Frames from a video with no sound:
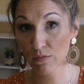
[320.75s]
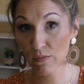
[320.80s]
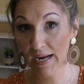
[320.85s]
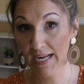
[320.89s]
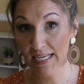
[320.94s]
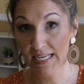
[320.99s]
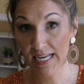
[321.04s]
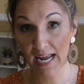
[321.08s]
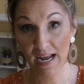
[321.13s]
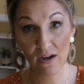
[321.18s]

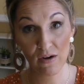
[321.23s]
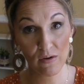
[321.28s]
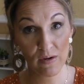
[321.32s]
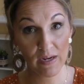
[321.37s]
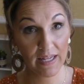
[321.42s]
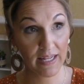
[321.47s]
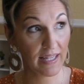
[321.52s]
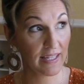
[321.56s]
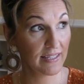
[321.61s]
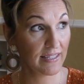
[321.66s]
right now
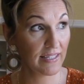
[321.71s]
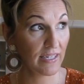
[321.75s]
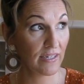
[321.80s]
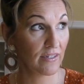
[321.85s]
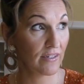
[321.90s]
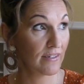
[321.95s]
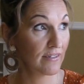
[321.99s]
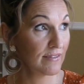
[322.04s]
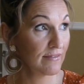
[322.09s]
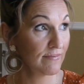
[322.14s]
and
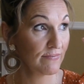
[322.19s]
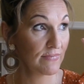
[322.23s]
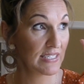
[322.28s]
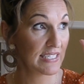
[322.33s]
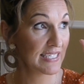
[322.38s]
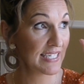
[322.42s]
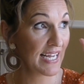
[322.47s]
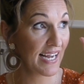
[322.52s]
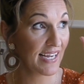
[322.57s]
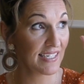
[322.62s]
they're
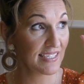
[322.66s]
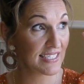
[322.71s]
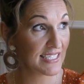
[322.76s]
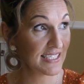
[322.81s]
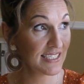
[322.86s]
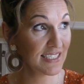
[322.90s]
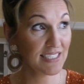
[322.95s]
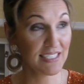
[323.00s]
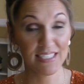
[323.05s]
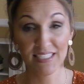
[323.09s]

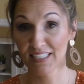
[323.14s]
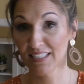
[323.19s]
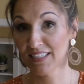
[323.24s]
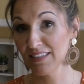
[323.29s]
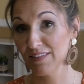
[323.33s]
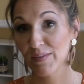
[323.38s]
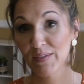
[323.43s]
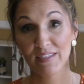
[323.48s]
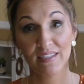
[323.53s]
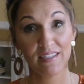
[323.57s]
sanding and